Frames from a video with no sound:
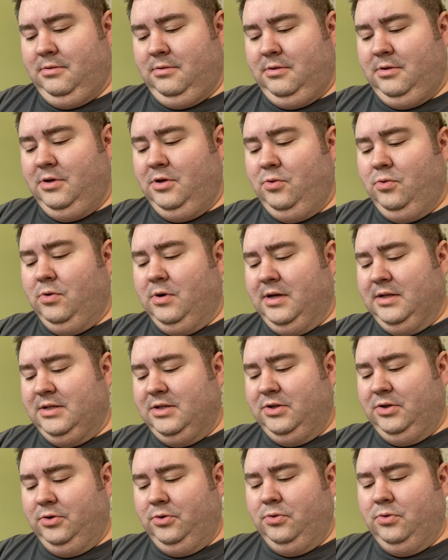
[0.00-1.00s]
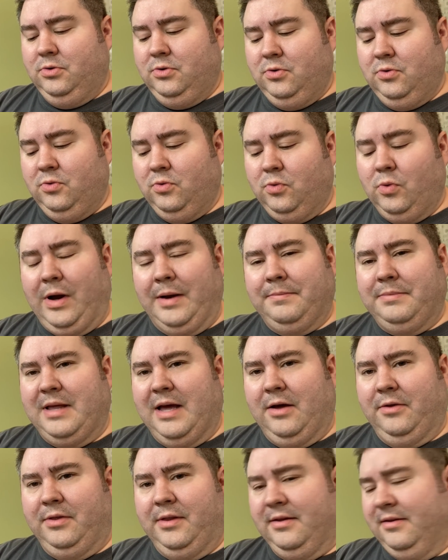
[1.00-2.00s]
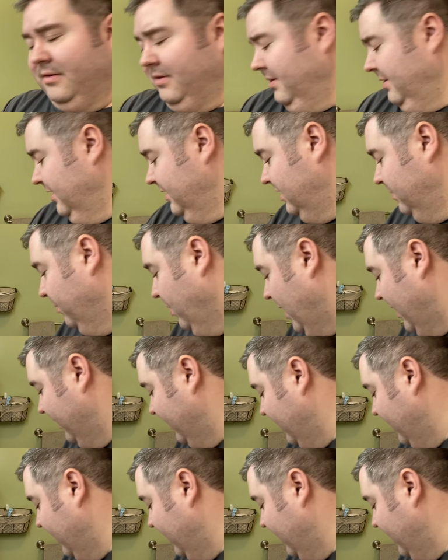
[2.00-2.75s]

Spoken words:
you want to wipe down the spot